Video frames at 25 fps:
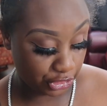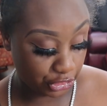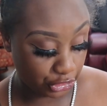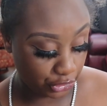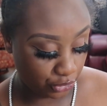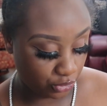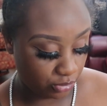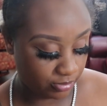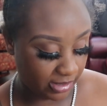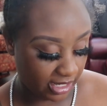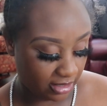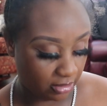
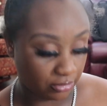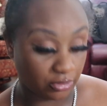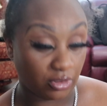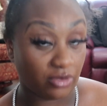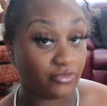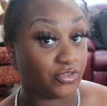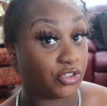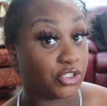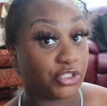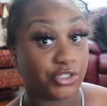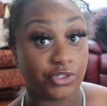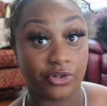new, but I don't know
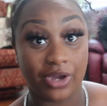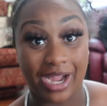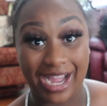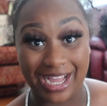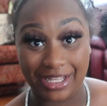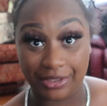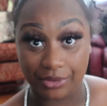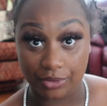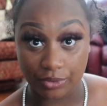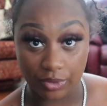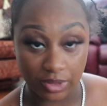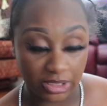for sure
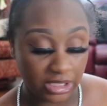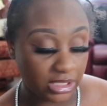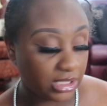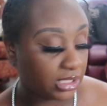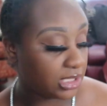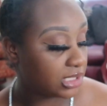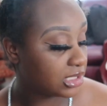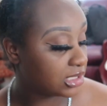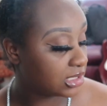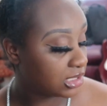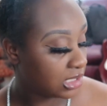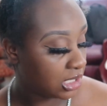how new it
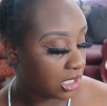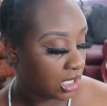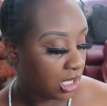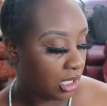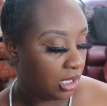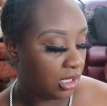is.